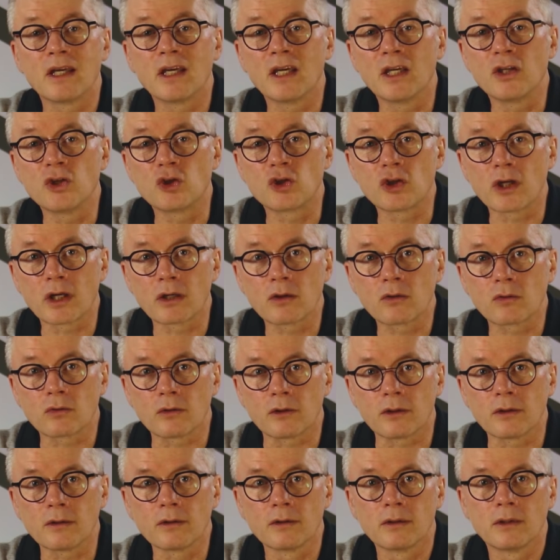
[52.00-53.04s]
In
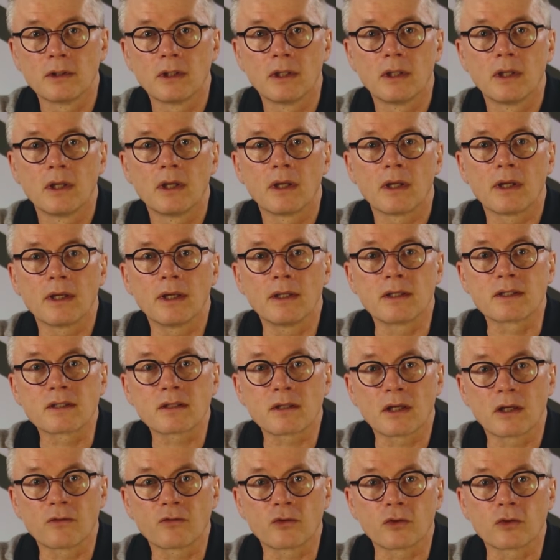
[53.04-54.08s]
general, it's
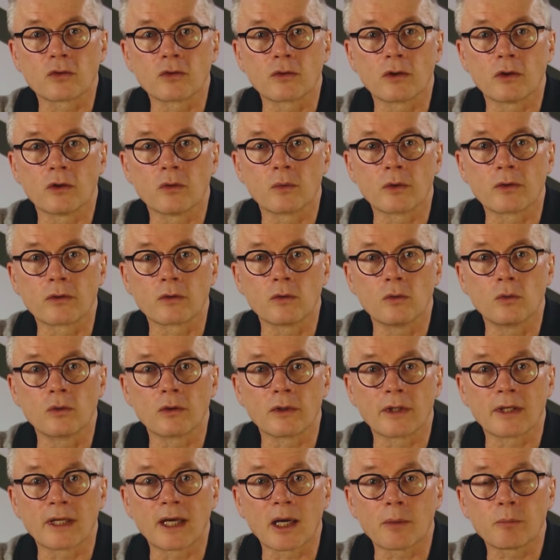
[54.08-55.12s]
safer to go with Google
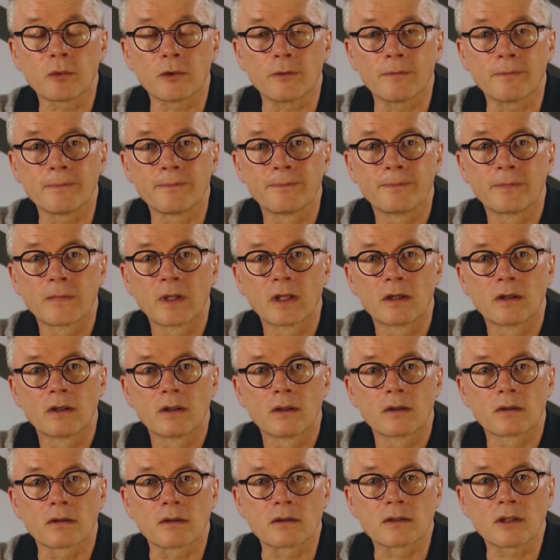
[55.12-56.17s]
and Apple.
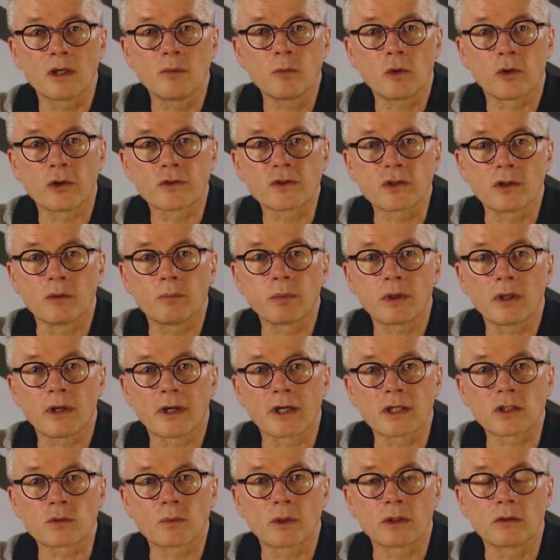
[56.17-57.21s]
The same also
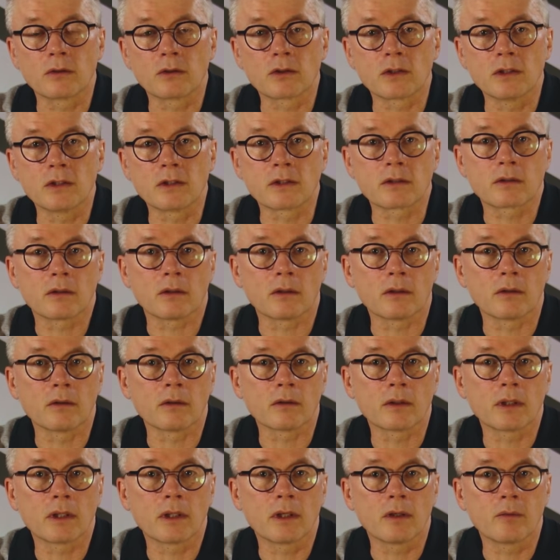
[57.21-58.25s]
applies when you
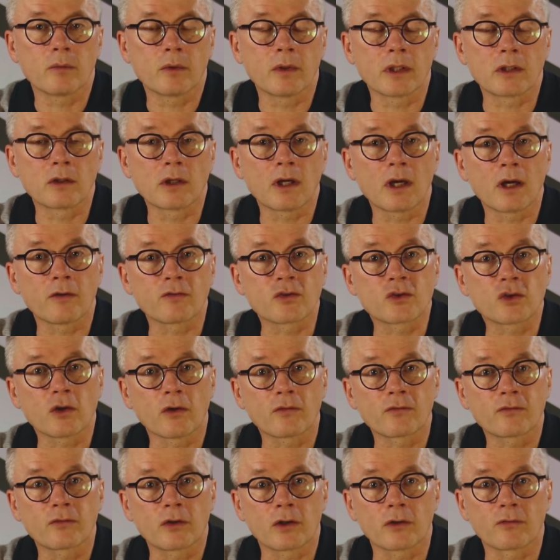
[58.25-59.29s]
have
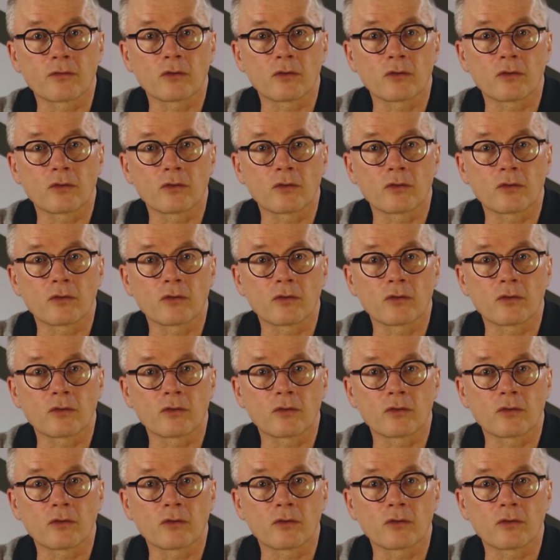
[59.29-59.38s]
software